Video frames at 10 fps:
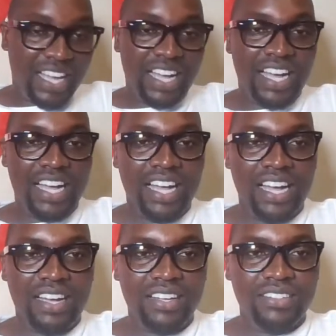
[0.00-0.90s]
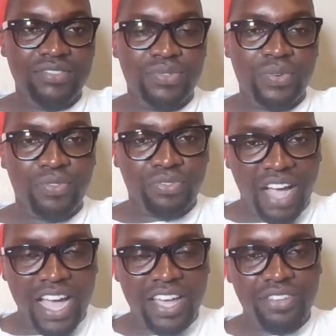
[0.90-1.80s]

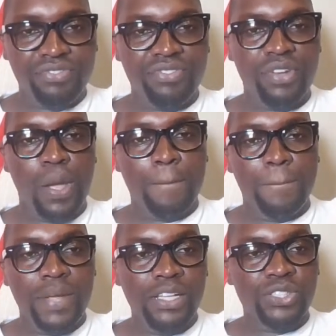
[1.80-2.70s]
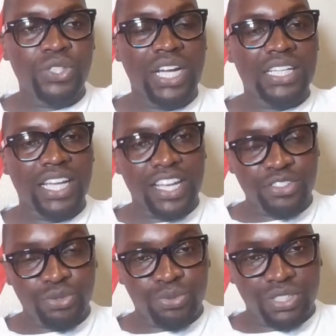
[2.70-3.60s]
Five, Milton, and
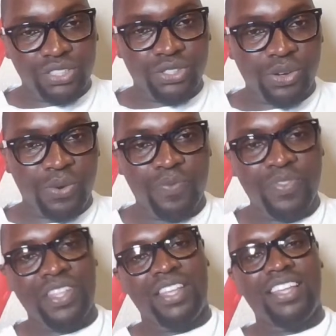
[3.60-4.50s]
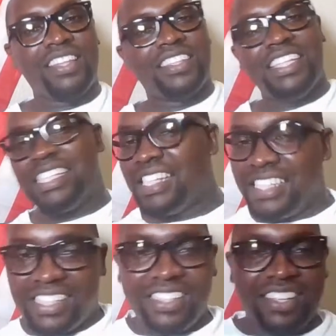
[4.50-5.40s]
Edgewood. So this
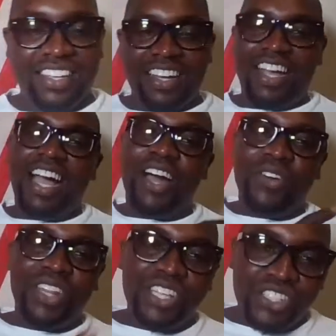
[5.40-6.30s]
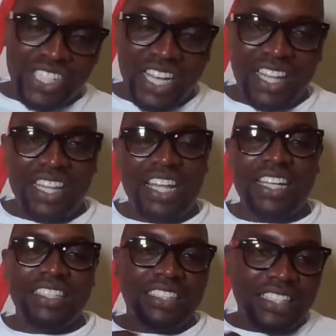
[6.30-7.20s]
is how they share.
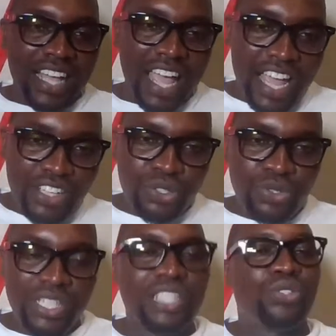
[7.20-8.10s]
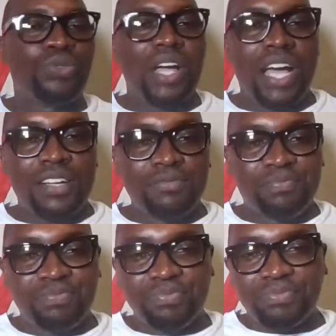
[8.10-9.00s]
Edgewood is where
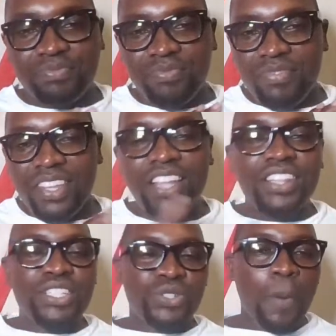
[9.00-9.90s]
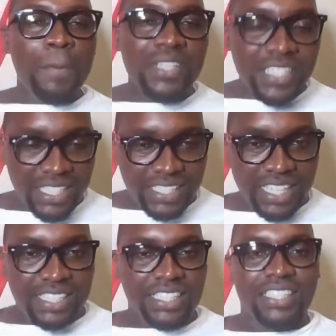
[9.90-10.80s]
the shopping
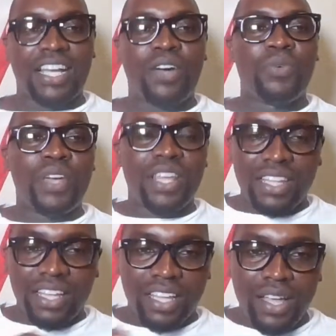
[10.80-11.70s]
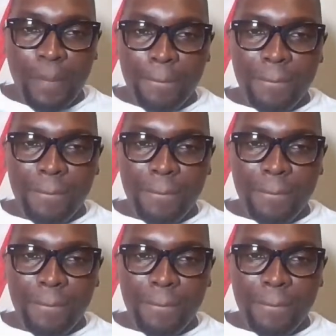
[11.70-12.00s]
center is, where the